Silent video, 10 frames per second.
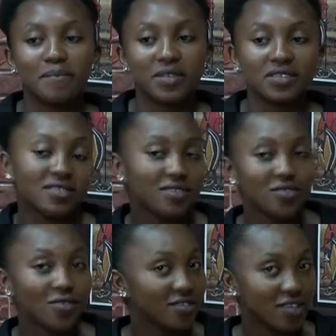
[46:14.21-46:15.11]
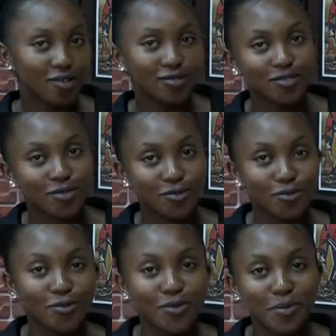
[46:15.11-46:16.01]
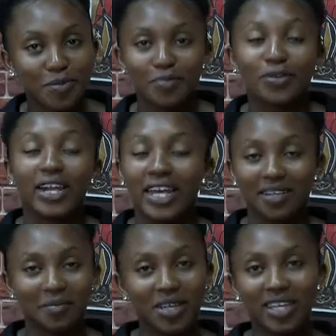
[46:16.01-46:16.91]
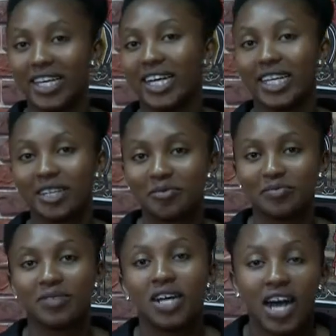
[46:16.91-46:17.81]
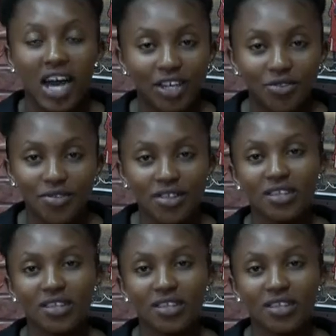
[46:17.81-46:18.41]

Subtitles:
this goes out to people like me. I am a youth.